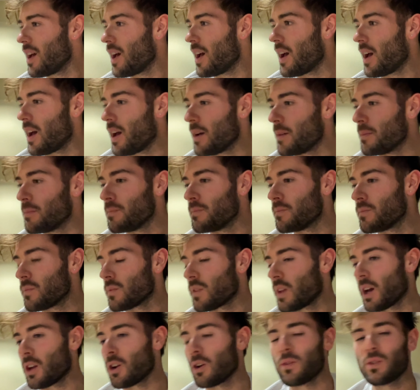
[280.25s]

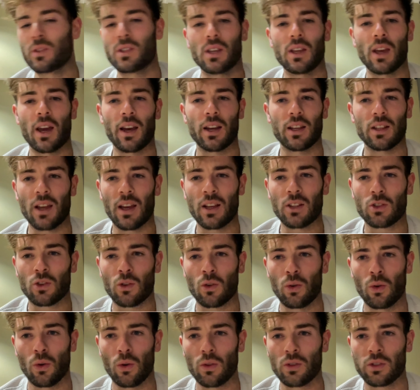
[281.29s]
And obviously, yeah, it's
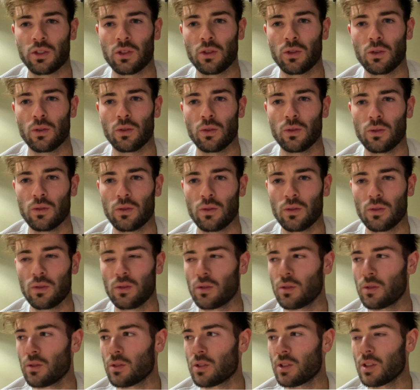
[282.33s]
cool to
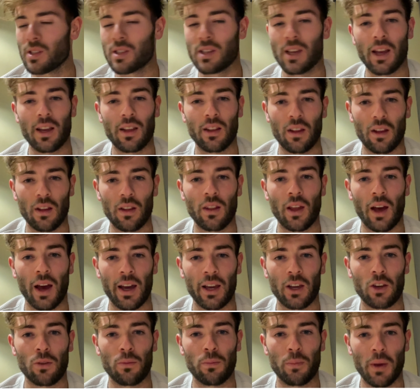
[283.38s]
say that
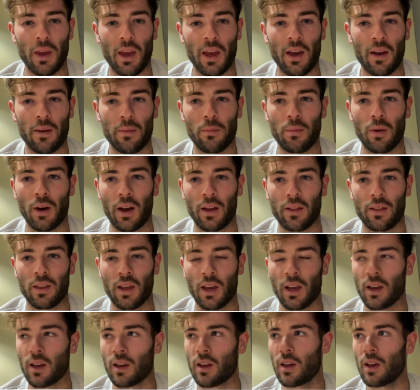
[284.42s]
I could beat him, but I
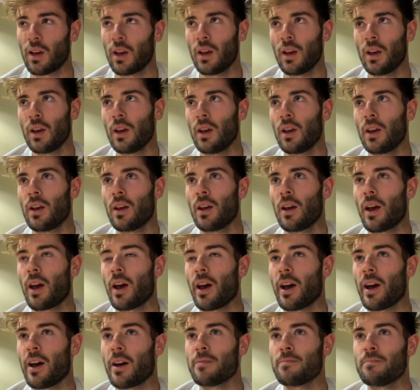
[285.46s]
think,
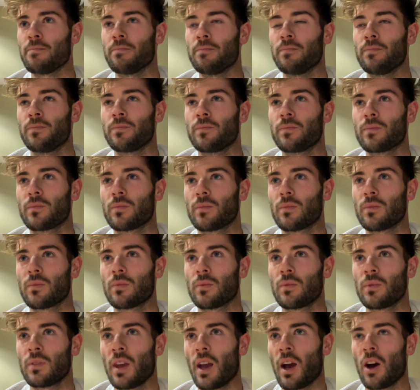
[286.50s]
um,
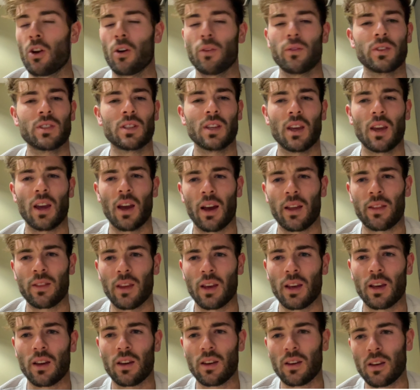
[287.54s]
yeah, and obviously, I
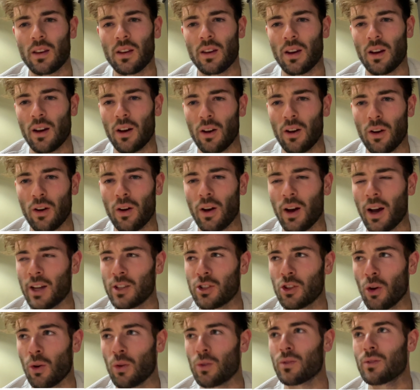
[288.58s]
think I
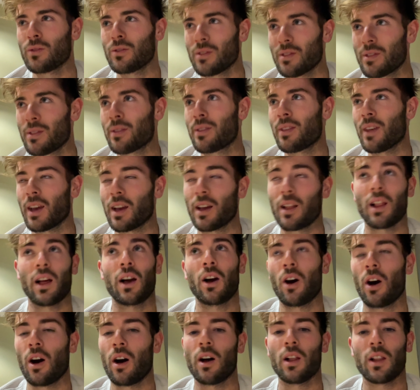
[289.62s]
don't think like,
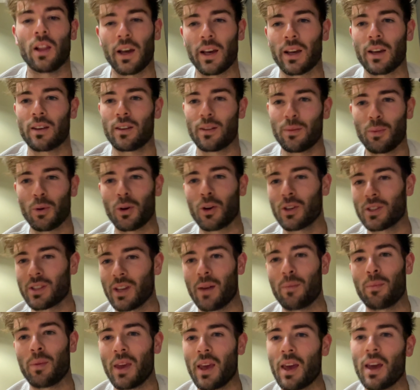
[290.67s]
oh, like because
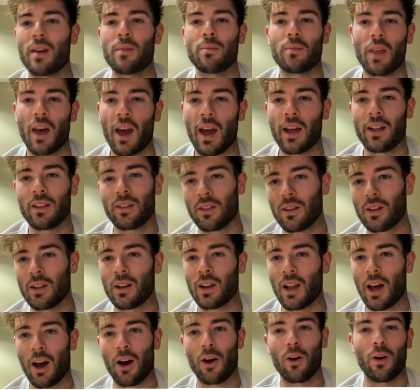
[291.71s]
I beat him then that
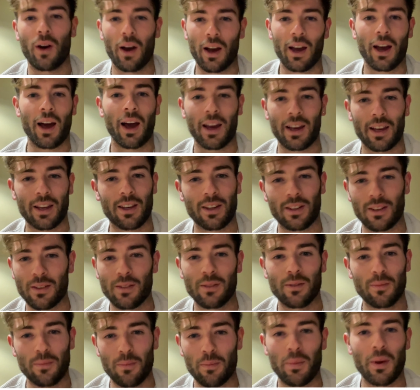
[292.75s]
now I
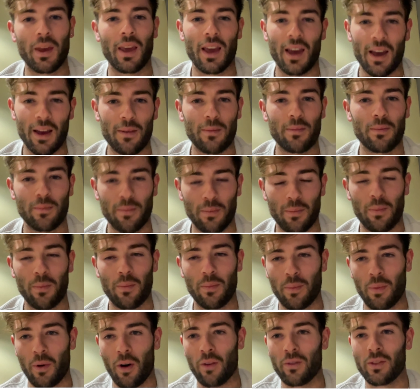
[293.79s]
can beat him.
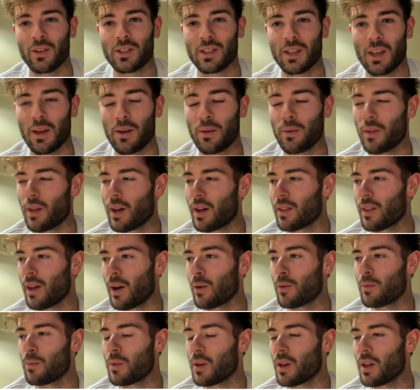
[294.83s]
Obviously, that
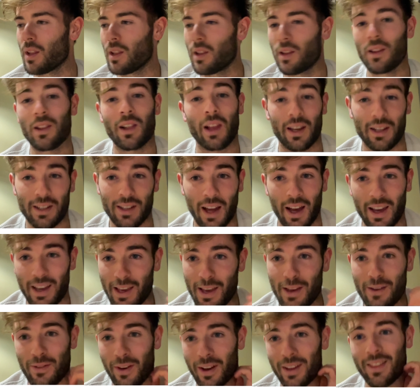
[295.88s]
would be like
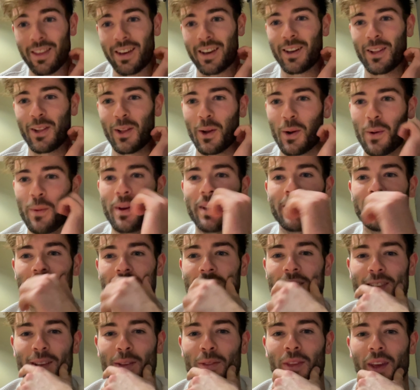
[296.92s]
naive, I think, a little bit
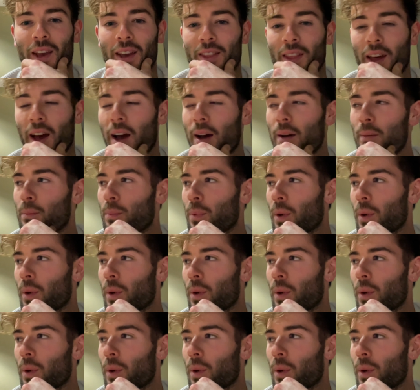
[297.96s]
to think that,